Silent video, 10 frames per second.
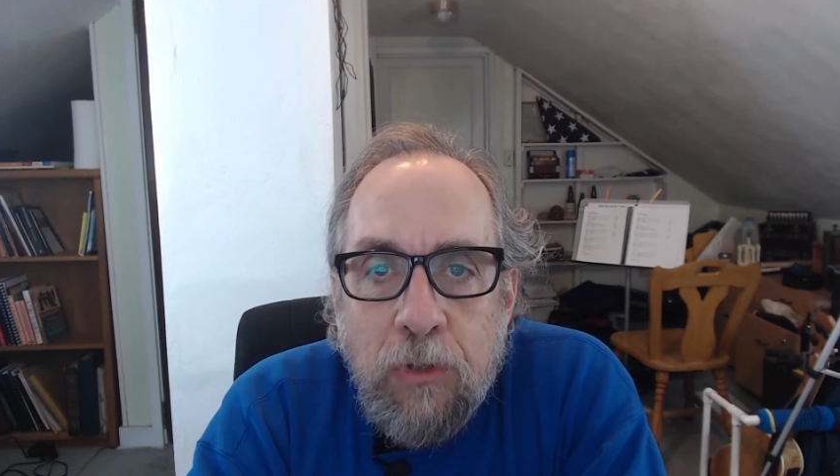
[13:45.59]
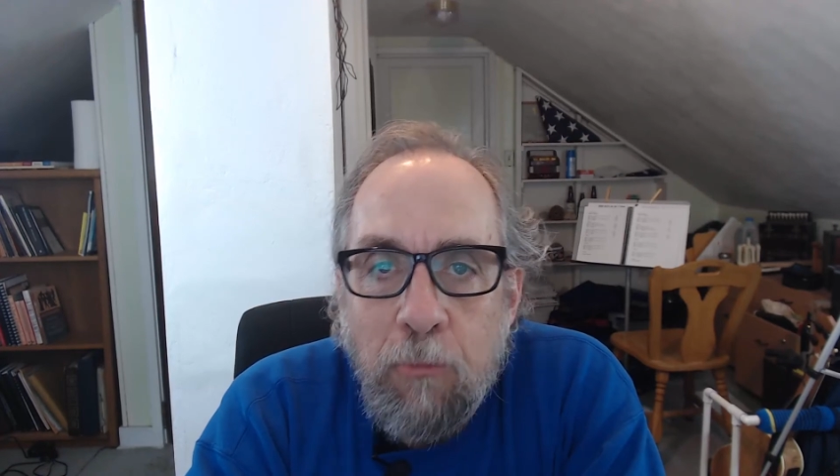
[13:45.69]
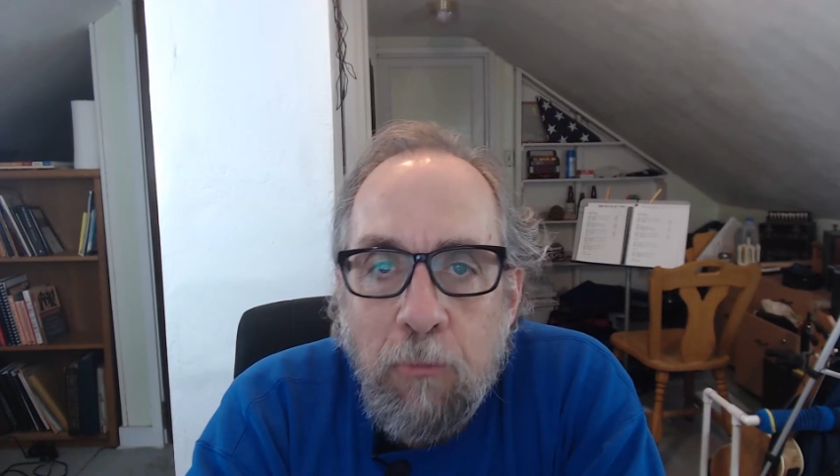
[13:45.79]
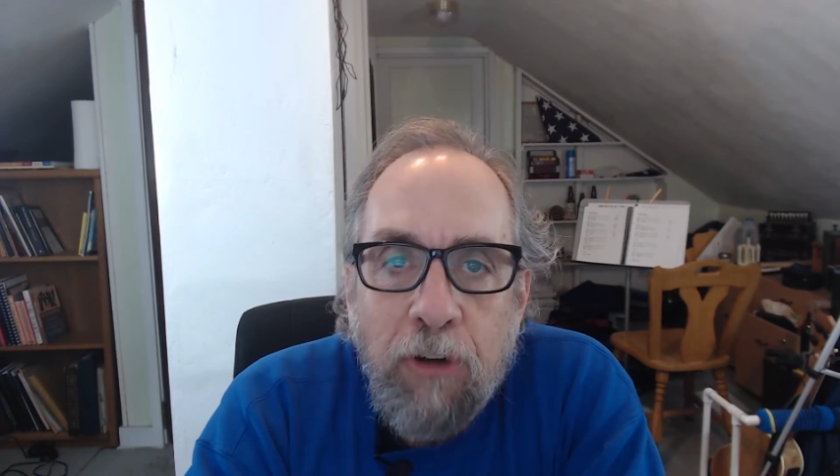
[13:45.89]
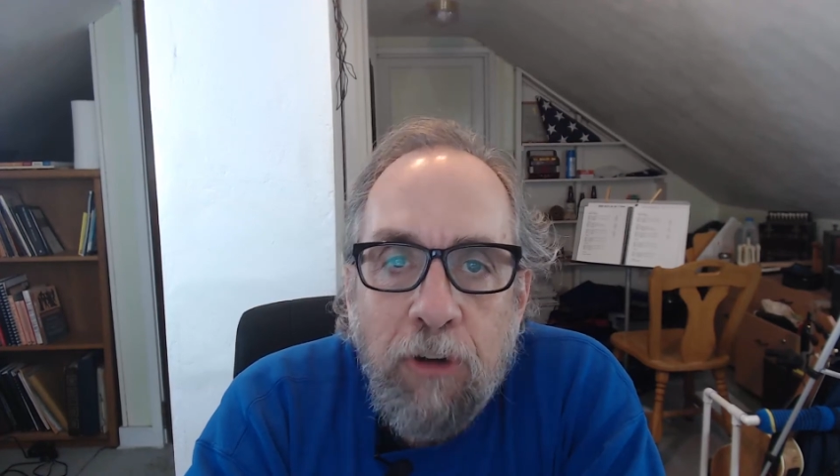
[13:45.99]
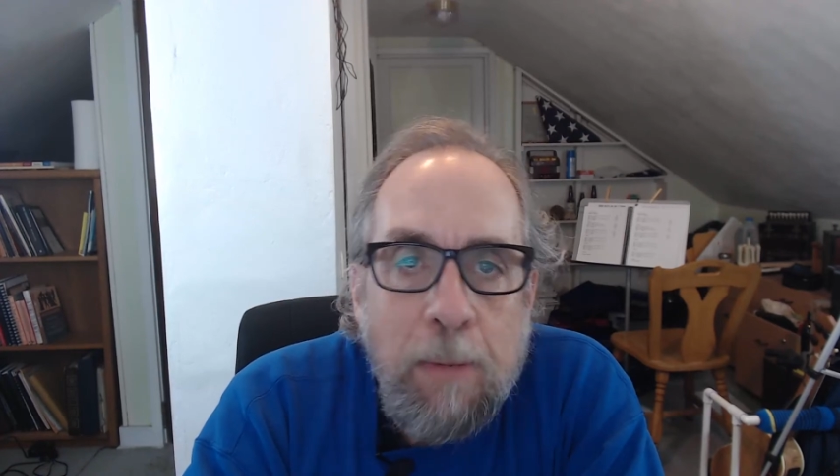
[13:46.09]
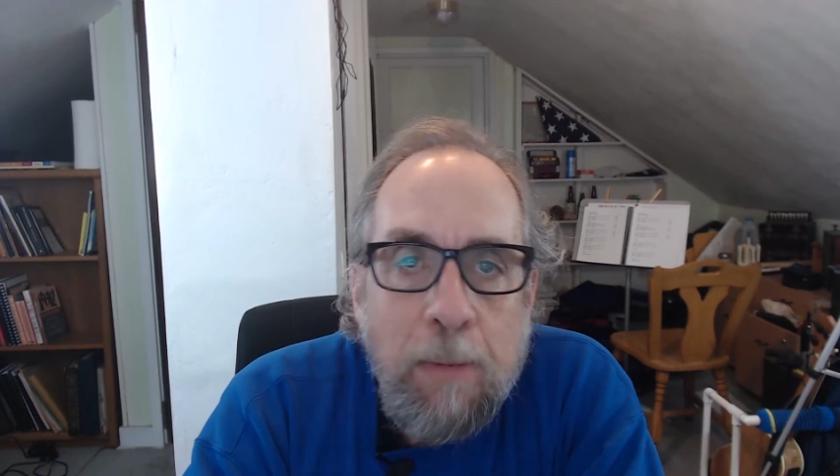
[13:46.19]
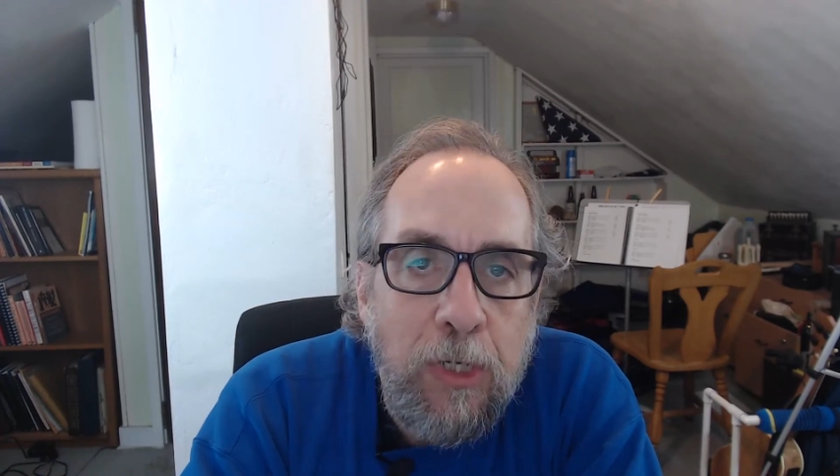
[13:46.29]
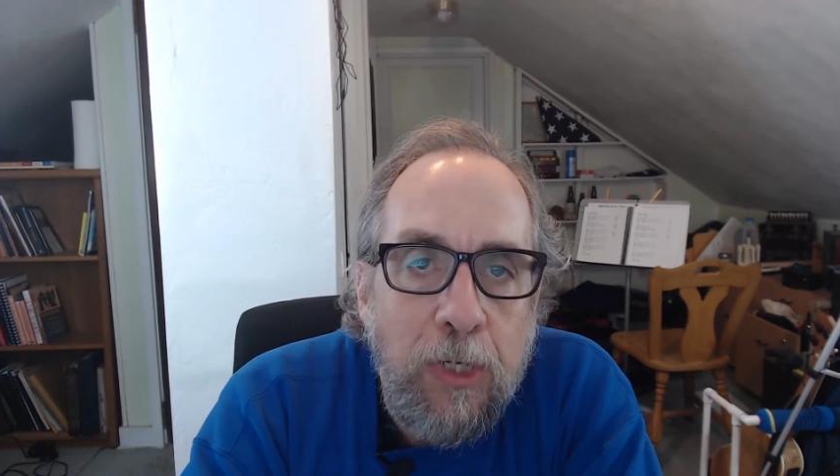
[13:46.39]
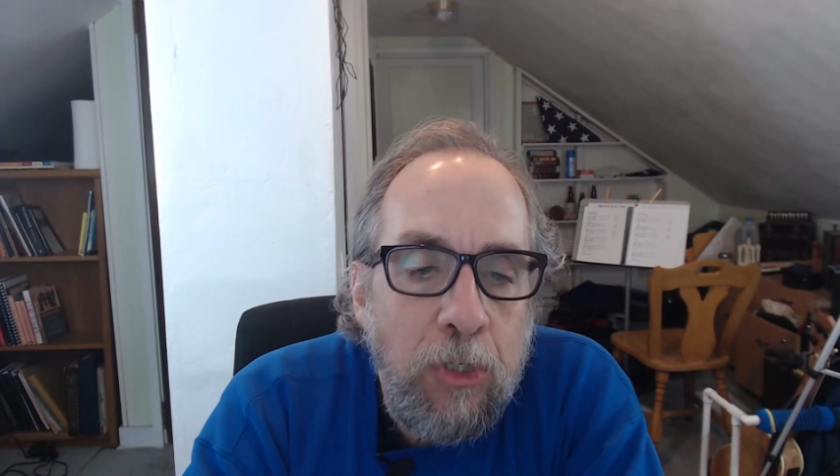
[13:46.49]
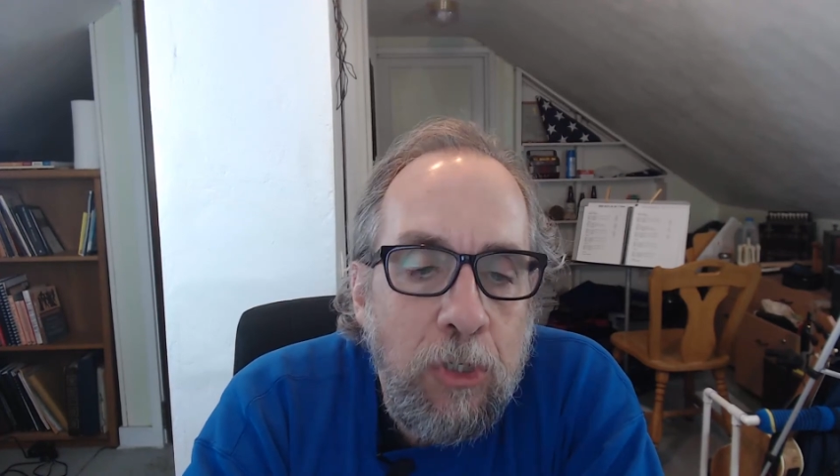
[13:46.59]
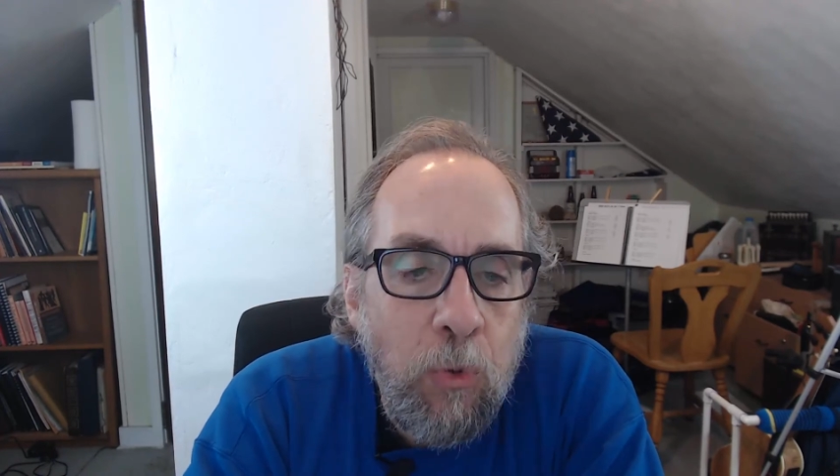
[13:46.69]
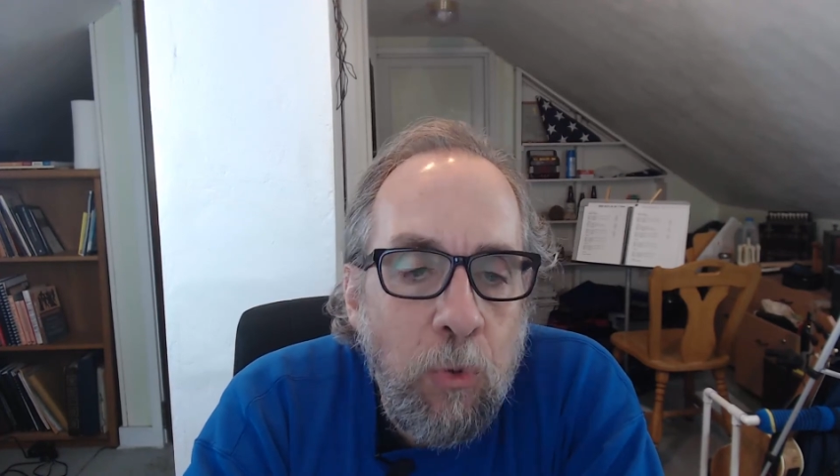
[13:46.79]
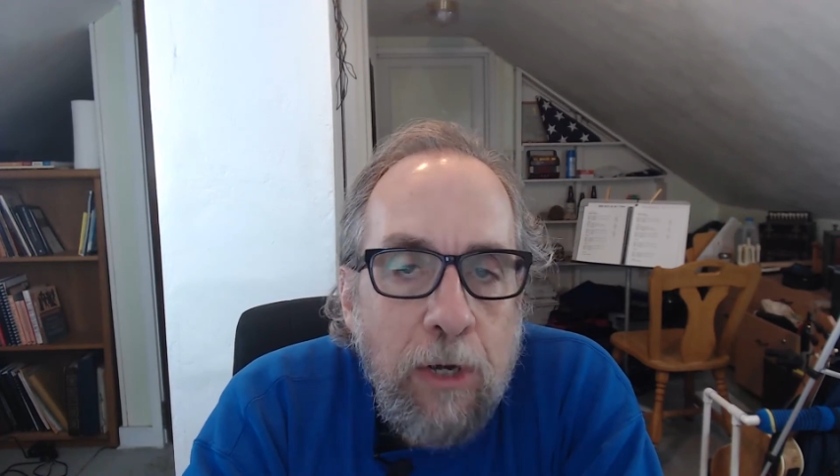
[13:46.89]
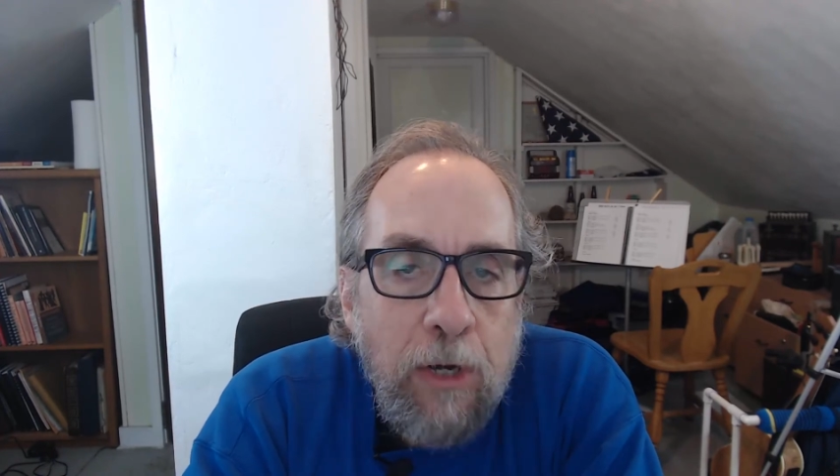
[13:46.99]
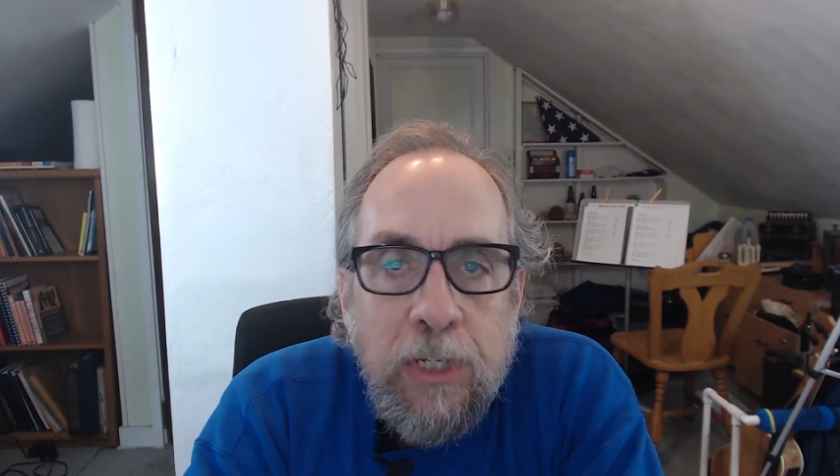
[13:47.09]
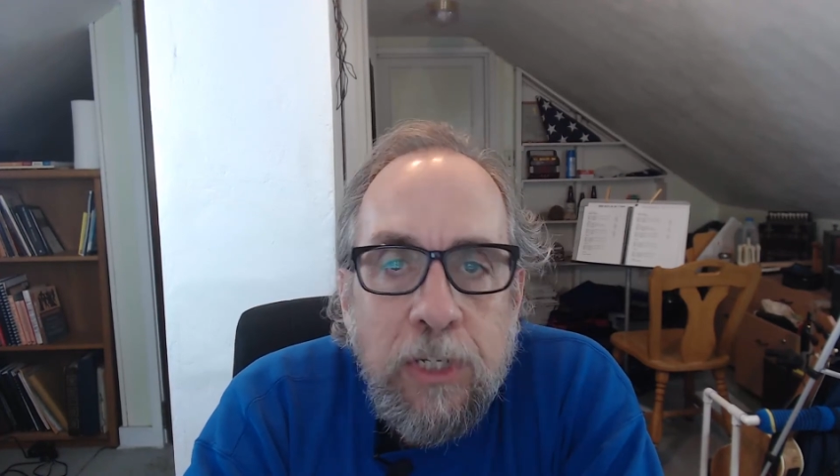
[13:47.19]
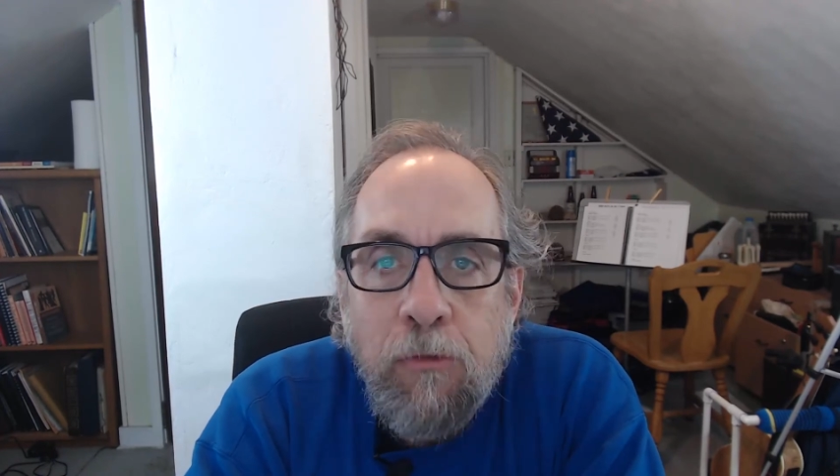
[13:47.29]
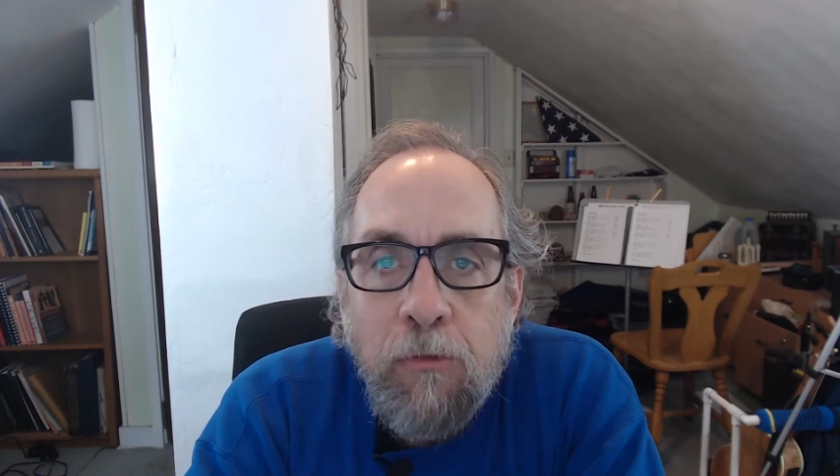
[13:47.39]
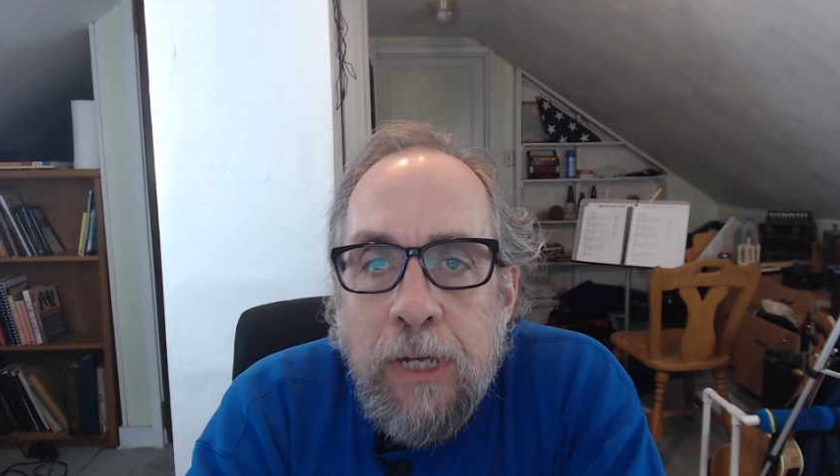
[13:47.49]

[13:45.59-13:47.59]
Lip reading: very much do-it-yourself